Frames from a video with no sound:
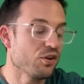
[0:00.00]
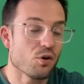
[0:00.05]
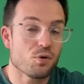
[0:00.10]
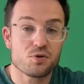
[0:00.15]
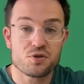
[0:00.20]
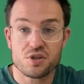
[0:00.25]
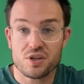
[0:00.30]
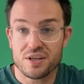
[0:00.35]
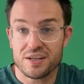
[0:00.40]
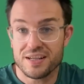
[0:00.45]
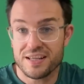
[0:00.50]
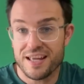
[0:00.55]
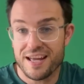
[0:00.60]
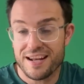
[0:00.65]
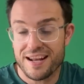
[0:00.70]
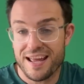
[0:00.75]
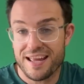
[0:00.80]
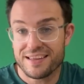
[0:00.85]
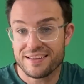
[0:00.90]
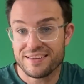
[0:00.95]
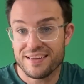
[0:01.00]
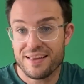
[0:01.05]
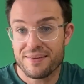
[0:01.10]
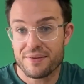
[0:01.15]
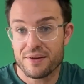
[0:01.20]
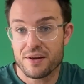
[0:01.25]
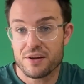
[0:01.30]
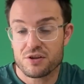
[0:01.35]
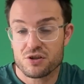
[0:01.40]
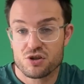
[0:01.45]
you're also going to get a
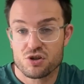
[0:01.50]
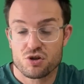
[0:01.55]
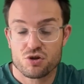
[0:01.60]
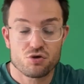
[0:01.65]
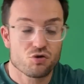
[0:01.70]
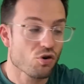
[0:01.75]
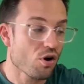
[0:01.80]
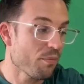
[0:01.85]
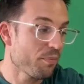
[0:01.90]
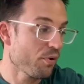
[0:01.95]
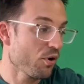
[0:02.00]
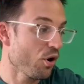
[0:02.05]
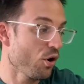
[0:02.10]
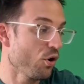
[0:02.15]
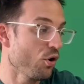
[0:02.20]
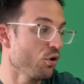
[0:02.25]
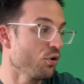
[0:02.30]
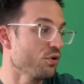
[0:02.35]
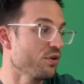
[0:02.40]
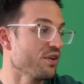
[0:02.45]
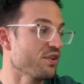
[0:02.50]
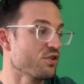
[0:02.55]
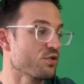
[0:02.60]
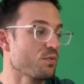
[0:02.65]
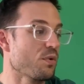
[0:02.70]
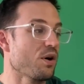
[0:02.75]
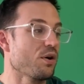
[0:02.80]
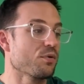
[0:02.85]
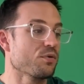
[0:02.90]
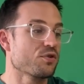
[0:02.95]
leather strop hone as
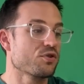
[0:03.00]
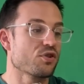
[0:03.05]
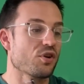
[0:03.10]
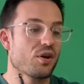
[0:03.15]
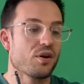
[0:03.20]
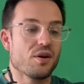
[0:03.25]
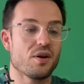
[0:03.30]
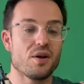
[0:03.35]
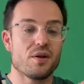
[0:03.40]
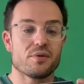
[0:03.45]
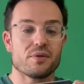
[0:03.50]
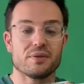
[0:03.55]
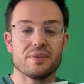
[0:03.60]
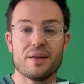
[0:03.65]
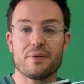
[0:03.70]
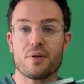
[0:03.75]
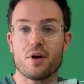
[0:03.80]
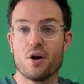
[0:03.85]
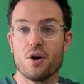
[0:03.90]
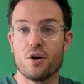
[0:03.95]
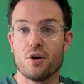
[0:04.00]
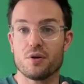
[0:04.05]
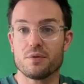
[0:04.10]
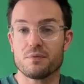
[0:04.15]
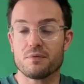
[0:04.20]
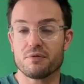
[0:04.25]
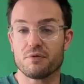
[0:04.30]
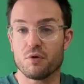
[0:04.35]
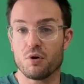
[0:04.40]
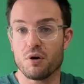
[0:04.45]
well. So leather hone
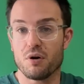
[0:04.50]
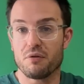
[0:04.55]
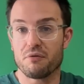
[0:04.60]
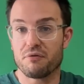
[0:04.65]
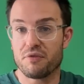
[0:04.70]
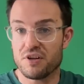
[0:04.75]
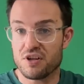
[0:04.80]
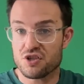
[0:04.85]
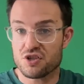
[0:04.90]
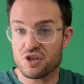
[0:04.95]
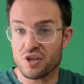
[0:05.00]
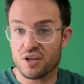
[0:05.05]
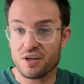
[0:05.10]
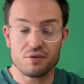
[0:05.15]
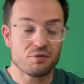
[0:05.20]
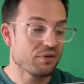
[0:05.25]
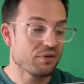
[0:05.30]
for finishing and